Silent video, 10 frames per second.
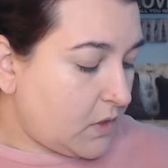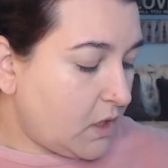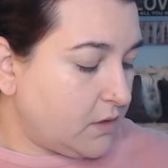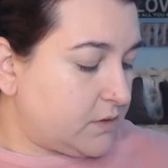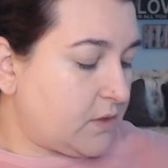
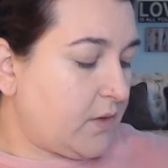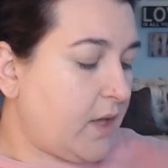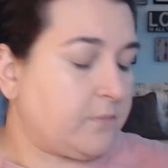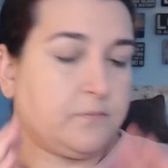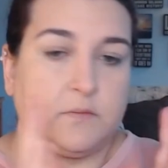So
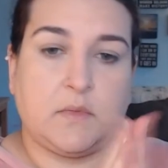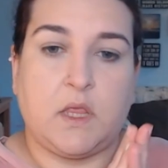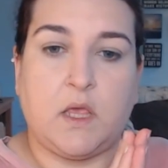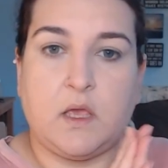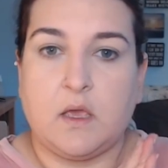yeah,
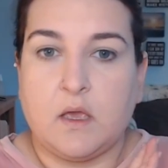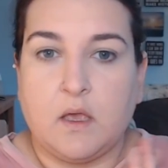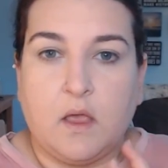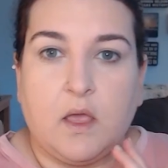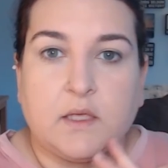
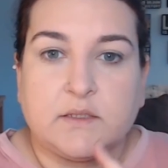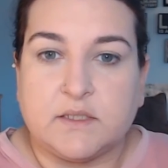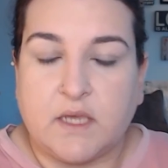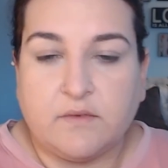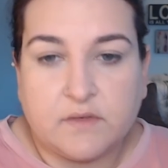
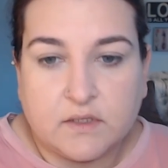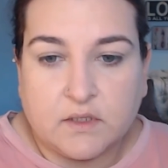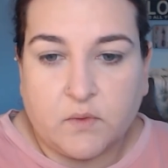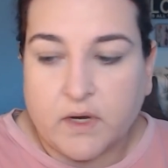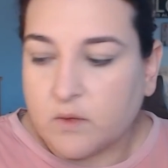
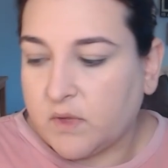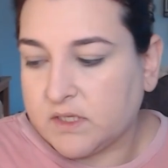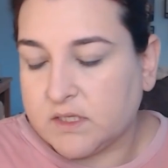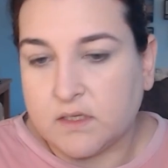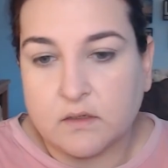definitely
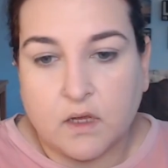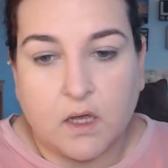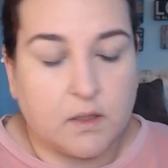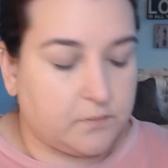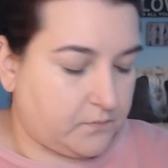recommend it
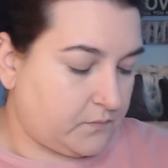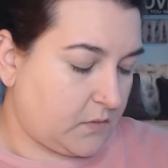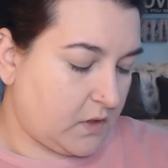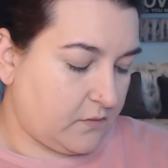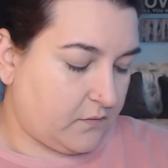
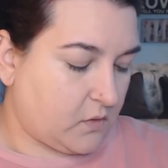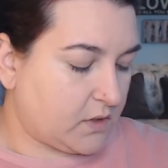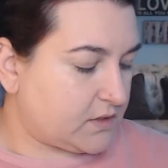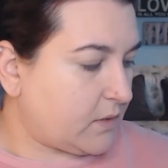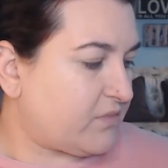for
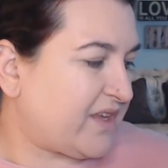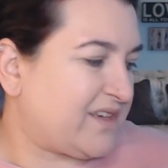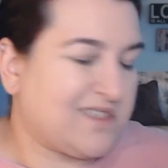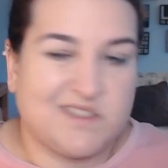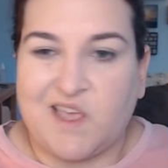
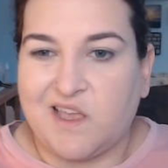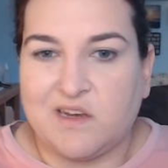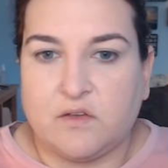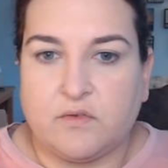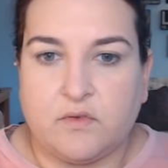something just kind
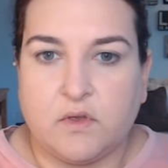of